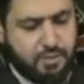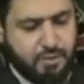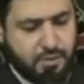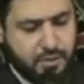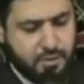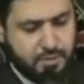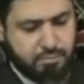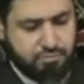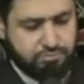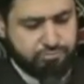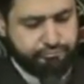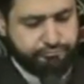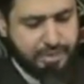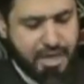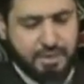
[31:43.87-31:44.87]
Their
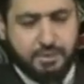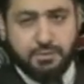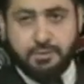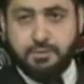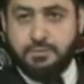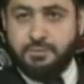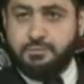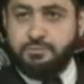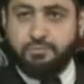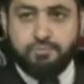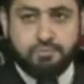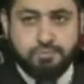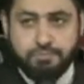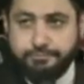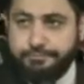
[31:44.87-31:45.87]
I don't know,
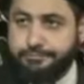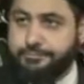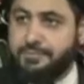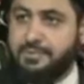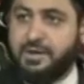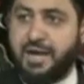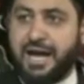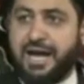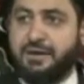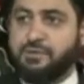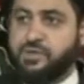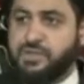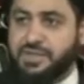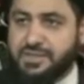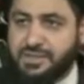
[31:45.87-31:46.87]
their
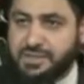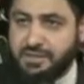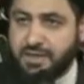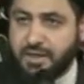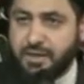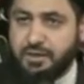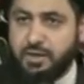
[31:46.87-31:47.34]
houses,